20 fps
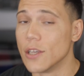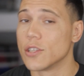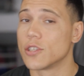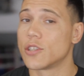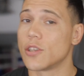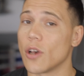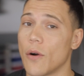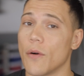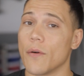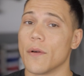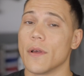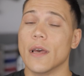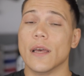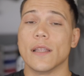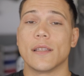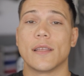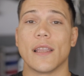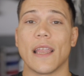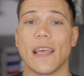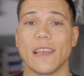So
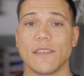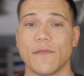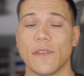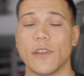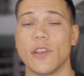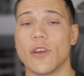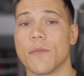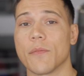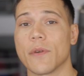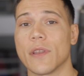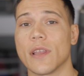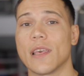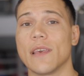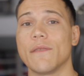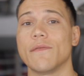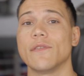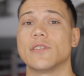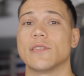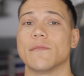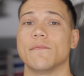today's video, I'm going to
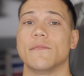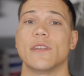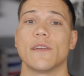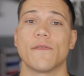give you some